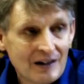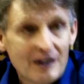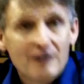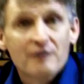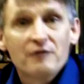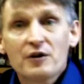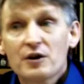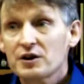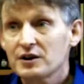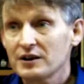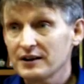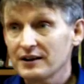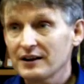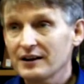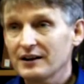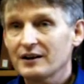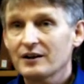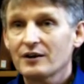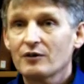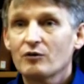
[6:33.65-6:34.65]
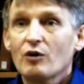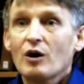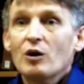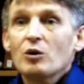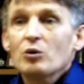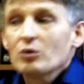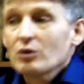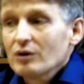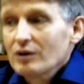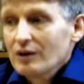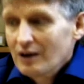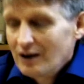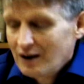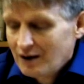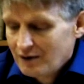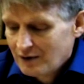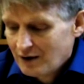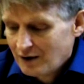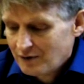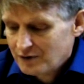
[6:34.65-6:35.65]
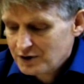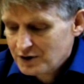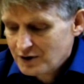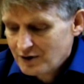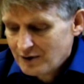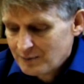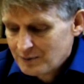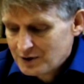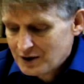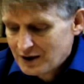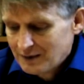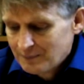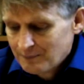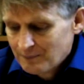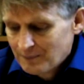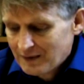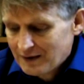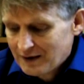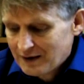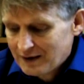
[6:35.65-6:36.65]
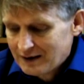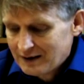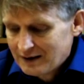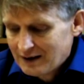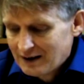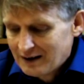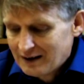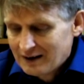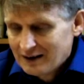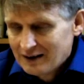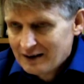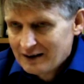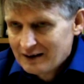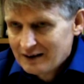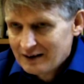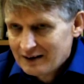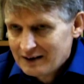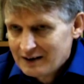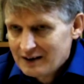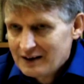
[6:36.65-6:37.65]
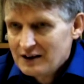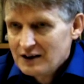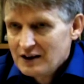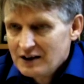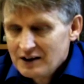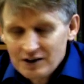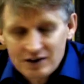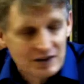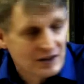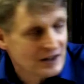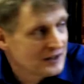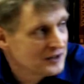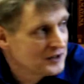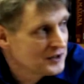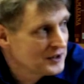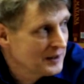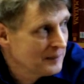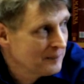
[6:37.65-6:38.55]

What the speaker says: firstly, the role of Scripture, its